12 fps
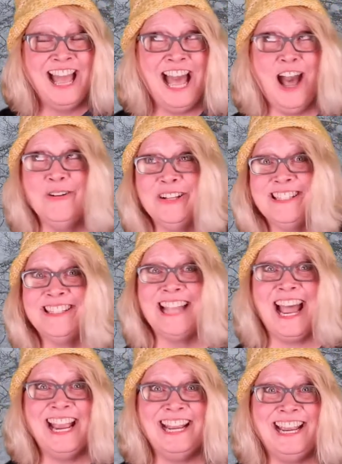How
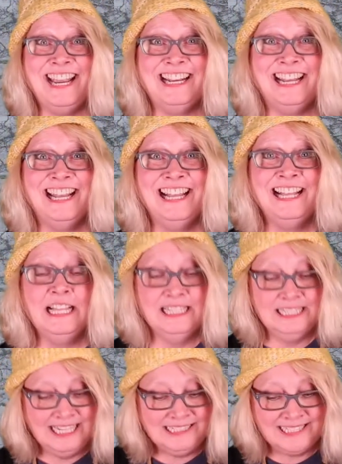exciting.
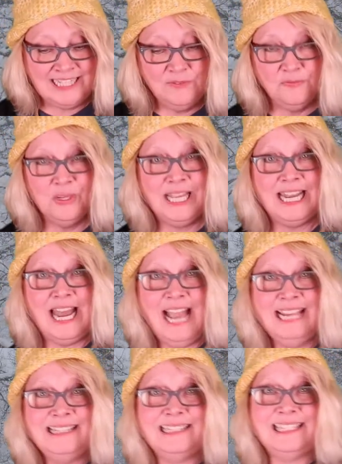Let's see if we can
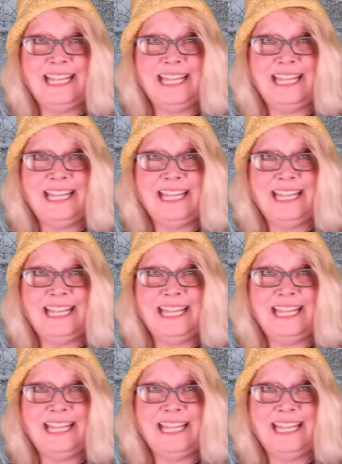ice